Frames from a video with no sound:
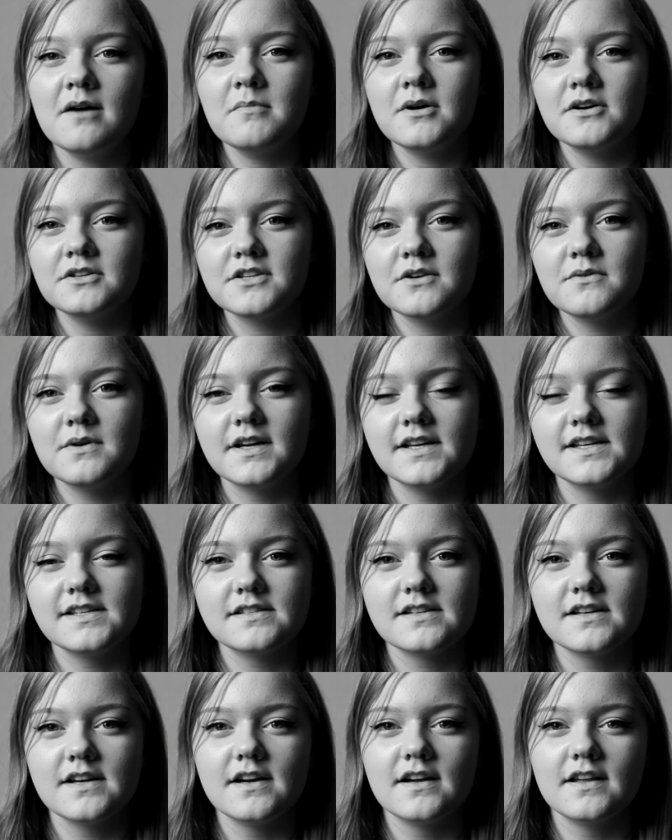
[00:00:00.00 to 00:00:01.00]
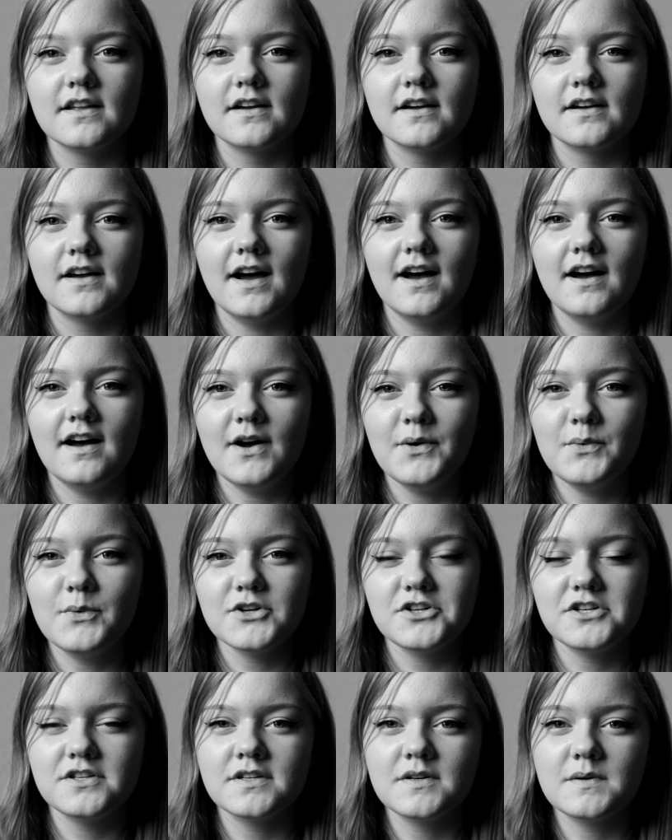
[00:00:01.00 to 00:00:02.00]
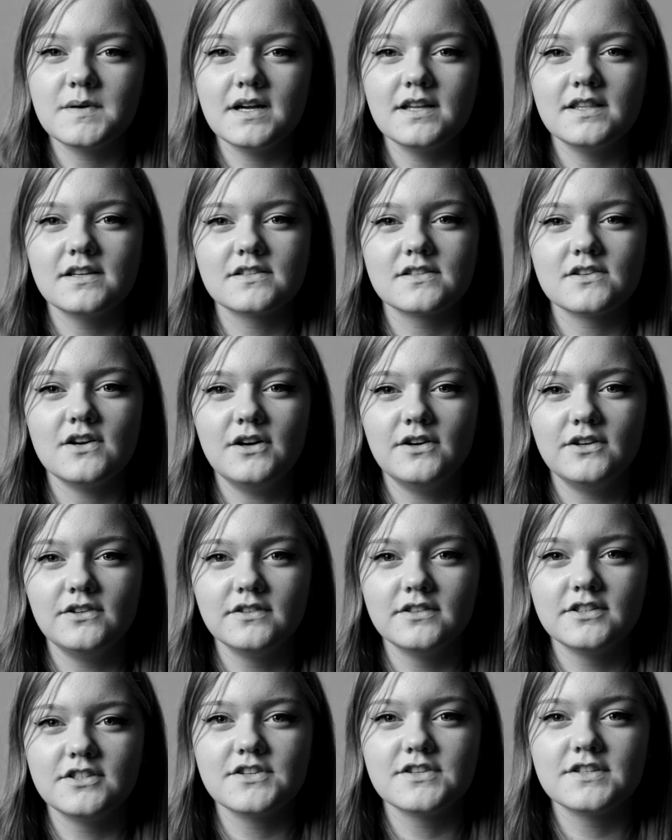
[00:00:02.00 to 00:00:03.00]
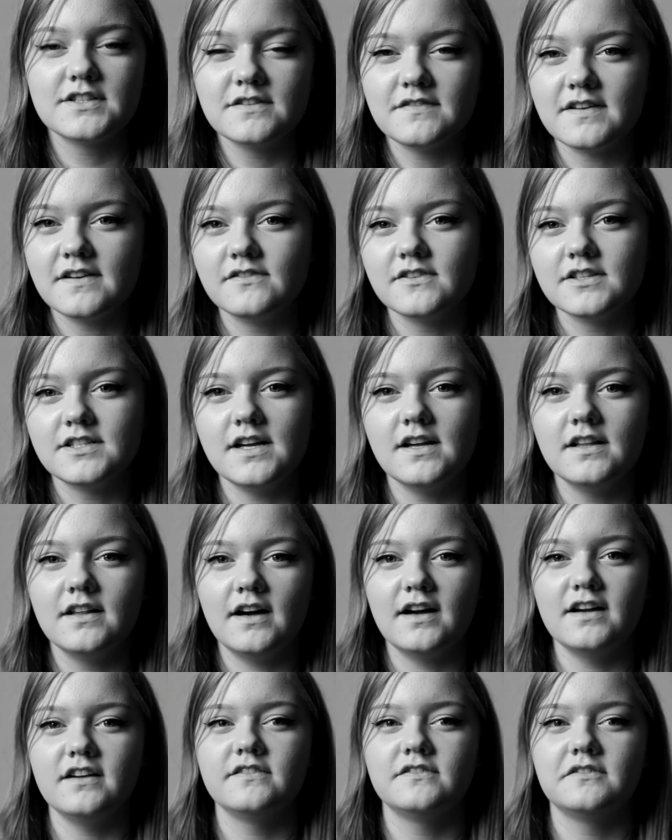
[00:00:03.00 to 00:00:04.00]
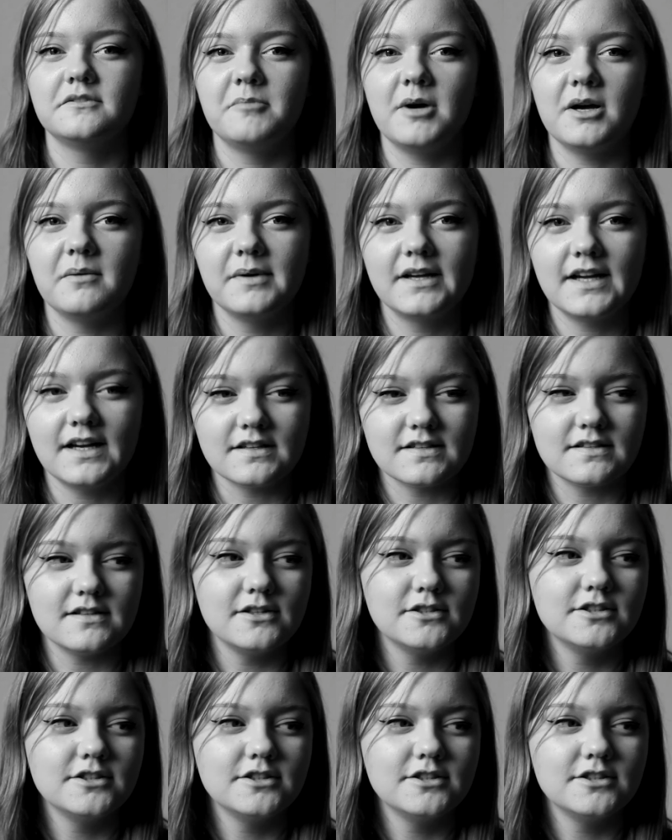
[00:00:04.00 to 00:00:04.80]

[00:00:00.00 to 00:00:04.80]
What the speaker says: motto is, art washes away the soul, the dust of everyday life, by Picasso.